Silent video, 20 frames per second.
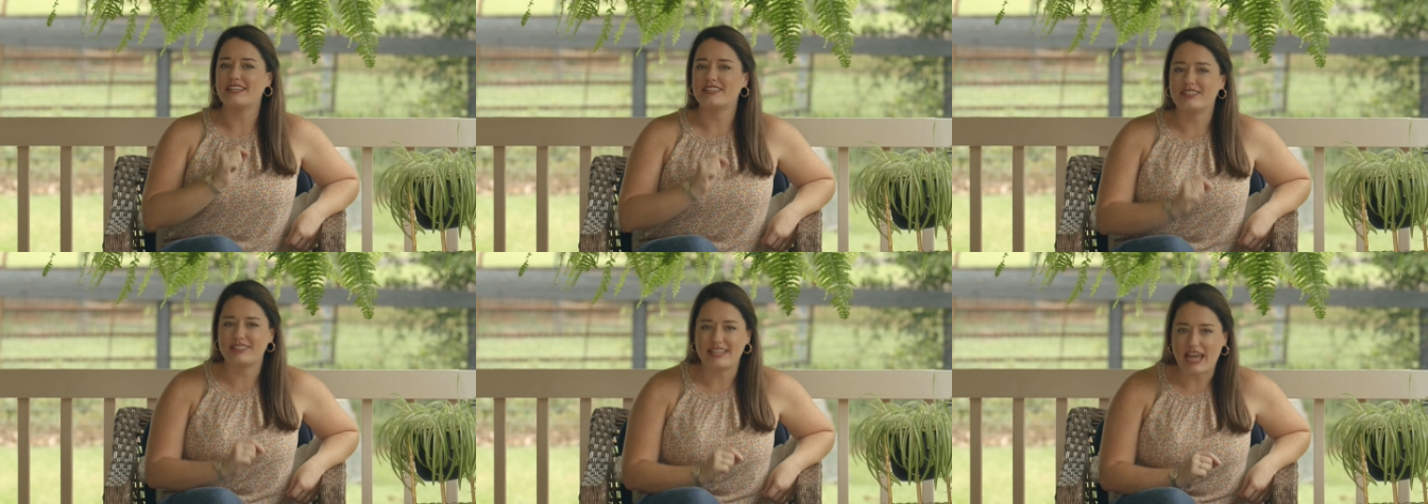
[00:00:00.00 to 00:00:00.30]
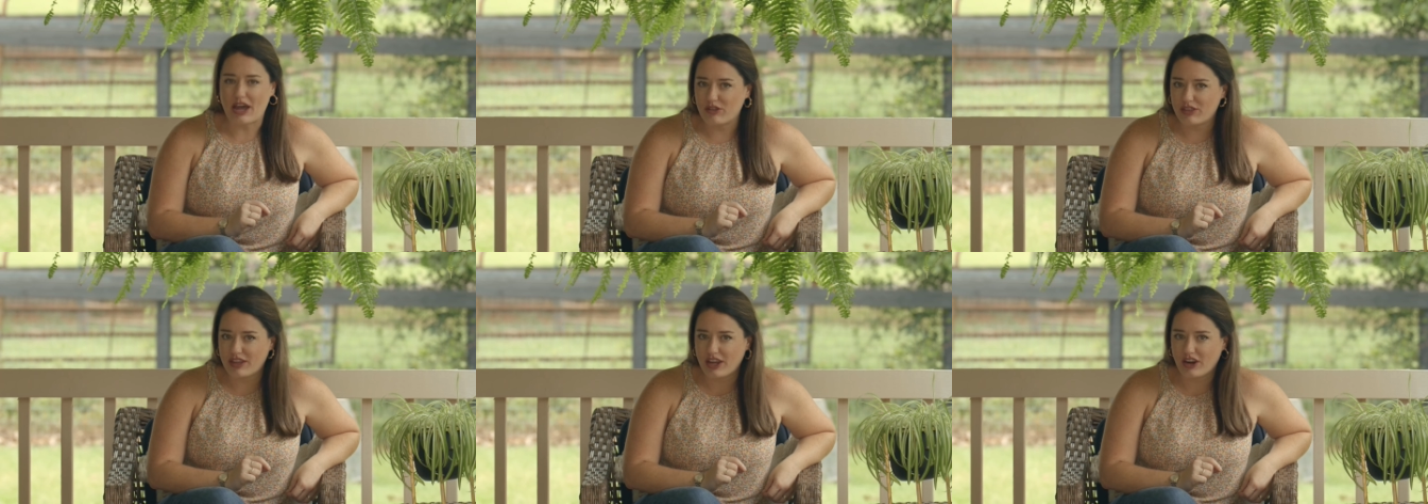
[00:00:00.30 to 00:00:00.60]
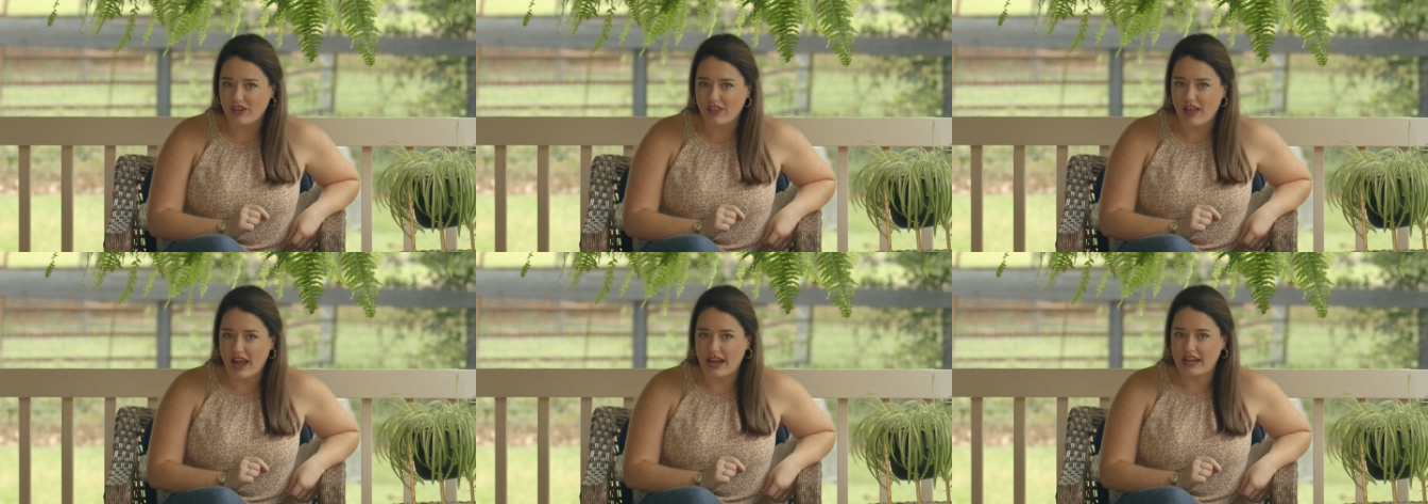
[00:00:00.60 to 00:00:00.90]
South
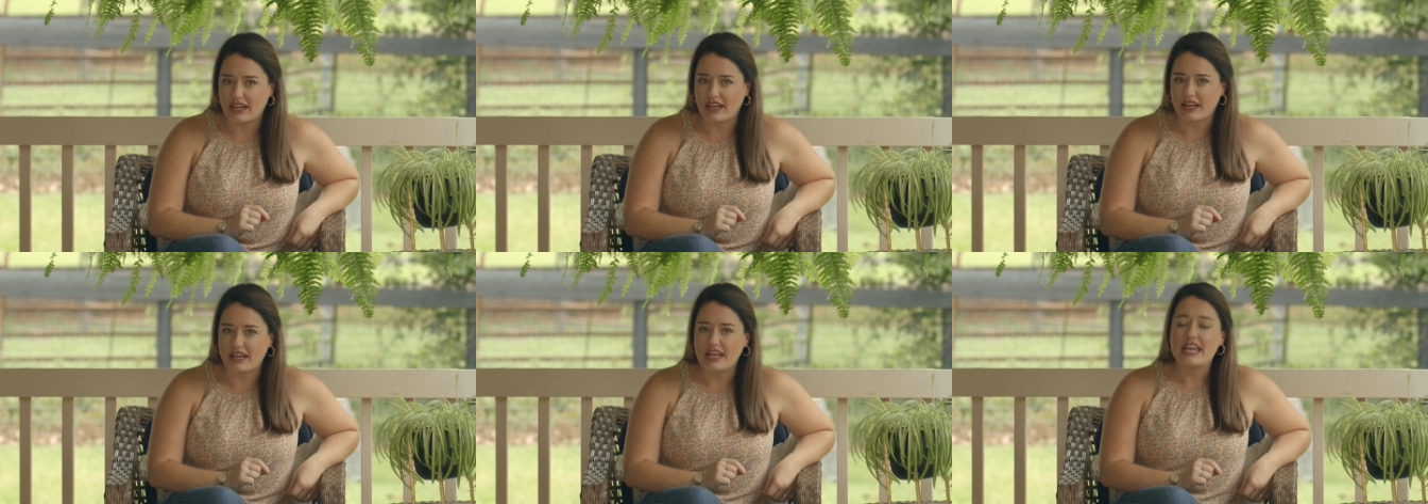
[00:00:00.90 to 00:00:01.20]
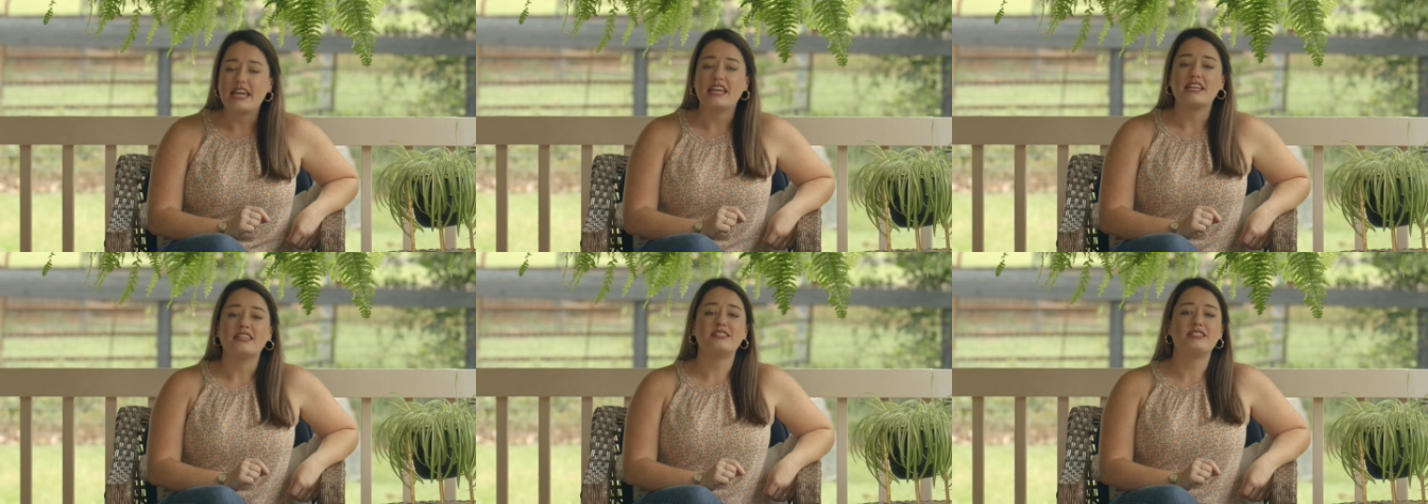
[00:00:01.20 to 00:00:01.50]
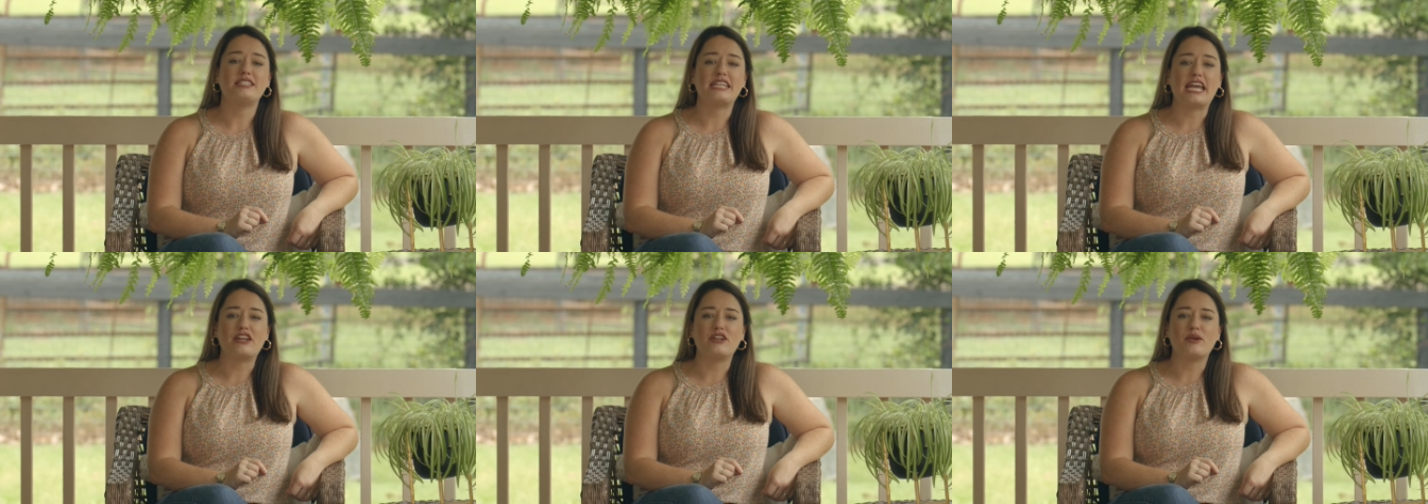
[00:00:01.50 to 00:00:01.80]
Carolina
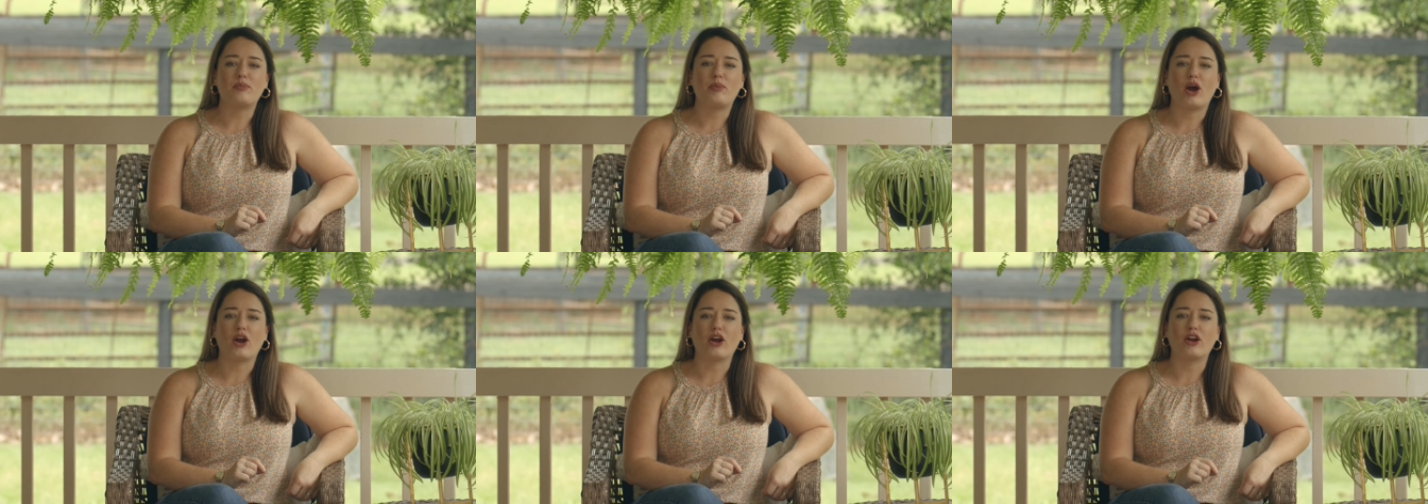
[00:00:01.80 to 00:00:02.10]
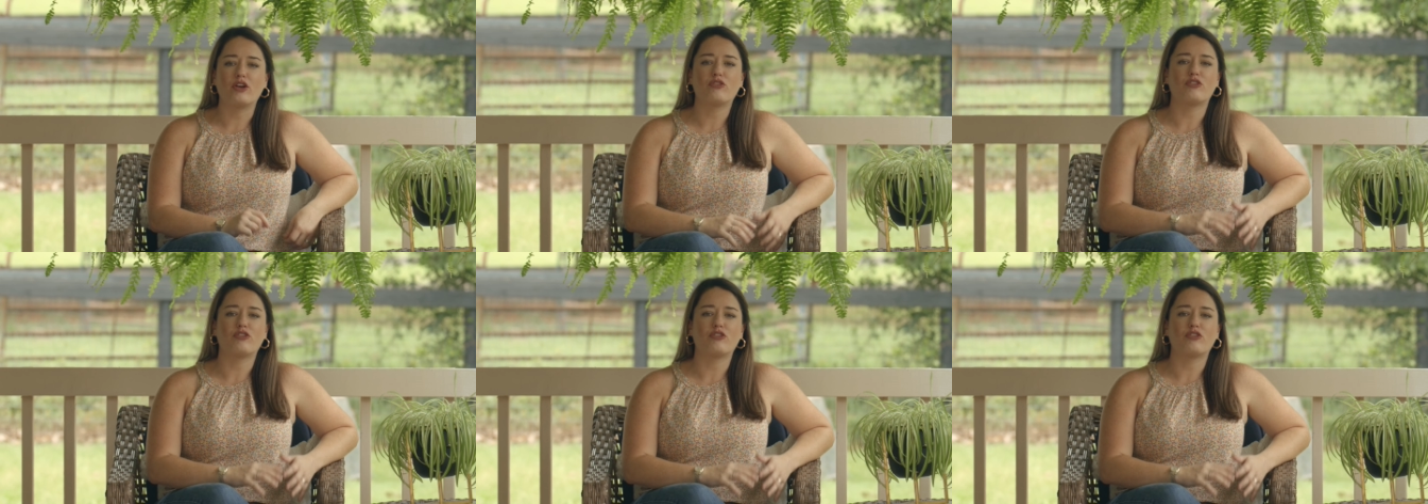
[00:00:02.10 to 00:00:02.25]
stand apart